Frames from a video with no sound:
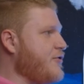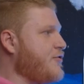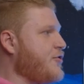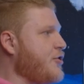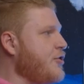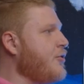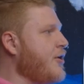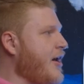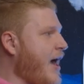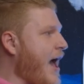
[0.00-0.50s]

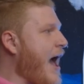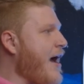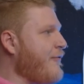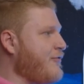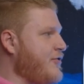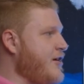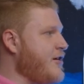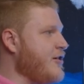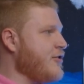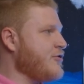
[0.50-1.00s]
2.5
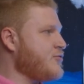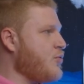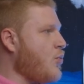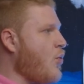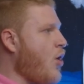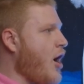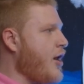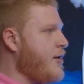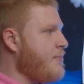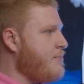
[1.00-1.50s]
years,
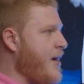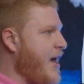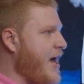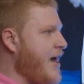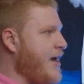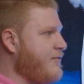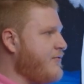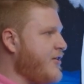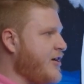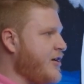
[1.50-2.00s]
one
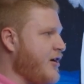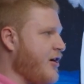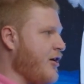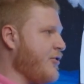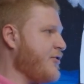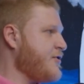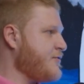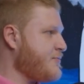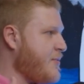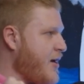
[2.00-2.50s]
paid video.
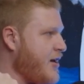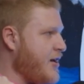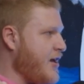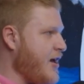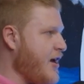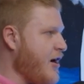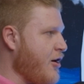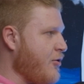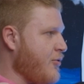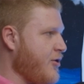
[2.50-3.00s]
He's been
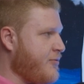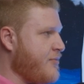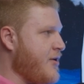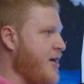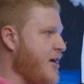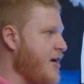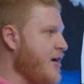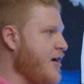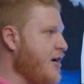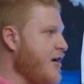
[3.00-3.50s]
here with
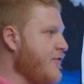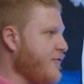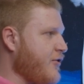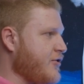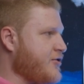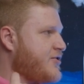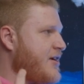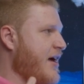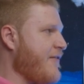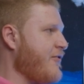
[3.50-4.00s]
me for
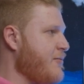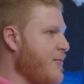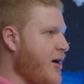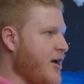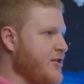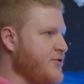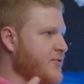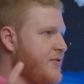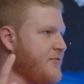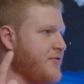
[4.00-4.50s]
7
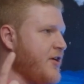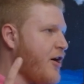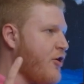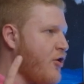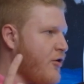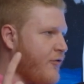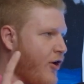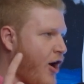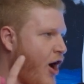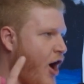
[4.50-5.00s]
months. We've done
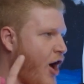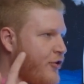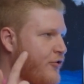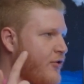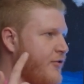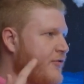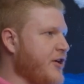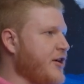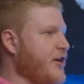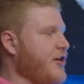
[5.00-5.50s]
over 100
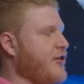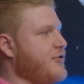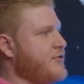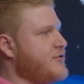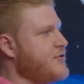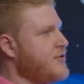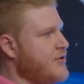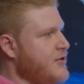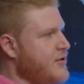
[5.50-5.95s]
videos.